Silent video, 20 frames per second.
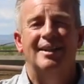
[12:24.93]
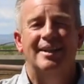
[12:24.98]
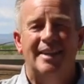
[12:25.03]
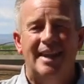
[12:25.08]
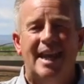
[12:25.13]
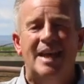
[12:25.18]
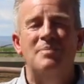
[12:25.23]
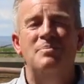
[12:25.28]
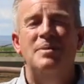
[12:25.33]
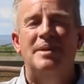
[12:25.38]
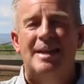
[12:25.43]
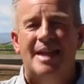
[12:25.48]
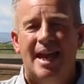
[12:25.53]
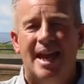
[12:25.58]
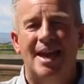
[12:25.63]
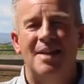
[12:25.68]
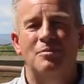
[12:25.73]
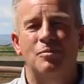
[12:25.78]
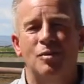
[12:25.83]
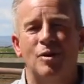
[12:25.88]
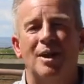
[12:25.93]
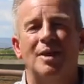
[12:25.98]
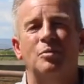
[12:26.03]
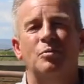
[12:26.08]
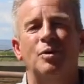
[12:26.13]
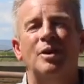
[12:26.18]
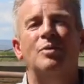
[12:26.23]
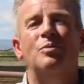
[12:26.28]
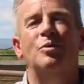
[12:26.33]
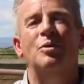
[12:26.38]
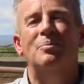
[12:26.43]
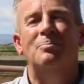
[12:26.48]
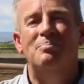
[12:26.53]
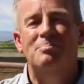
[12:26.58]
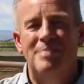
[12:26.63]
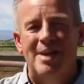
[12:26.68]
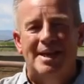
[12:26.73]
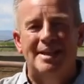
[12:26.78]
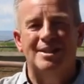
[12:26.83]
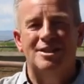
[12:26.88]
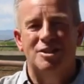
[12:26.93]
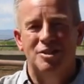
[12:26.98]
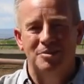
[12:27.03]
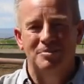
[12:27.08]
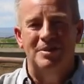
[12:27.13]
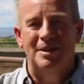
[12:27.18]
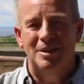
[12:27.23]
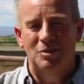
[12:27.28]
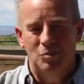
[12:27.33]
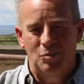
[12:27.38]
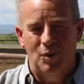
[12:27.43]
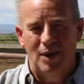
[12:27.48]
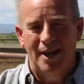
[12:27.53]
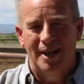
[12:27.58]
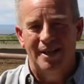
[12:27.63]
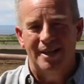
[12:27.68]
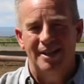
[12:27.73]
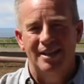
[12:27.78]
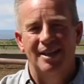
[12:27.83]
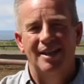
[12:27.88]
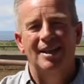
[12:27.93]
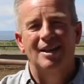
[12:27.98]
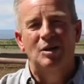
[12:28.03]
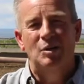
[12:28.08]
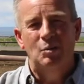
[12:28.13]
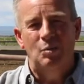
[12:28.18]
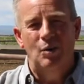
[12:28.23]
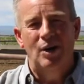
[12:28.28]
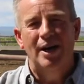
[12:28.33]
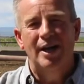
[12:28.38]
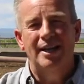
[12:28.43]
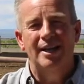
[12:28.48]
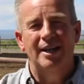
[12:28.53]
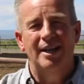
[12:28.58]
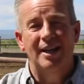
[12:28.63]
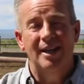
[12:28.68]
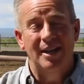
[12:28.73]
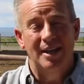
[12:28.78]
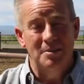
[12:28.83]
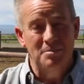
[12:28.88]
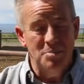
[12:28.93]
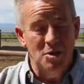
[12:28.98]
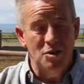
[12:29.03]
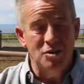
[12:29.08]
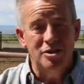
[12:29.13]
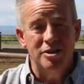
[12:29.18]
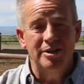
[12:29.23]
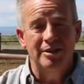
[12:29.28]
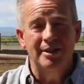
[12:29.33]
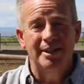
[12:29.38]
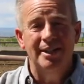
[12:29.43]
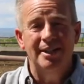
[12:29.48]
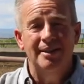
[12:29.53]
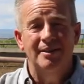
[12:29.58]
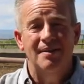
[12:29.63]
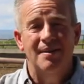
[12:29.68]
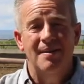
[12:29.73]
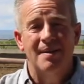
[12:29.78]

They became one, we were meant to be one. One emotionally,